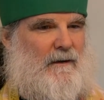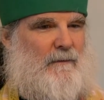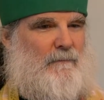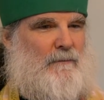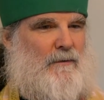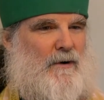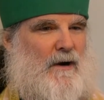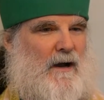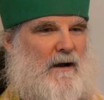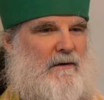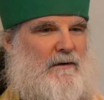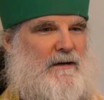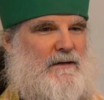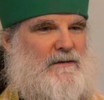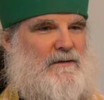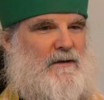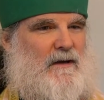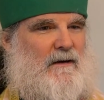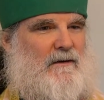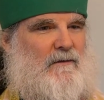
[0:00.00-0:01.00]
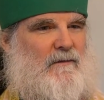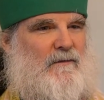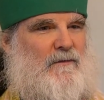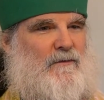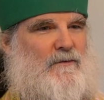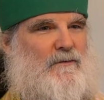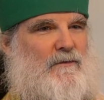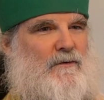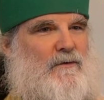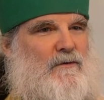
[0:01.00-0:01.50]
Prakrisan
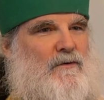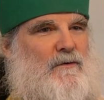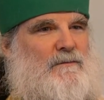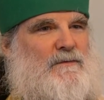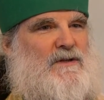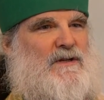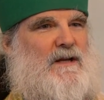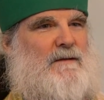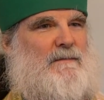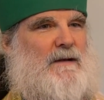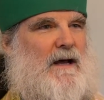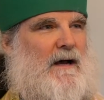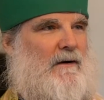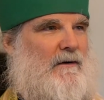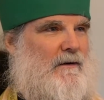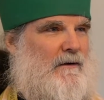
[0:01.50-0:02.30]
fun cum chibla.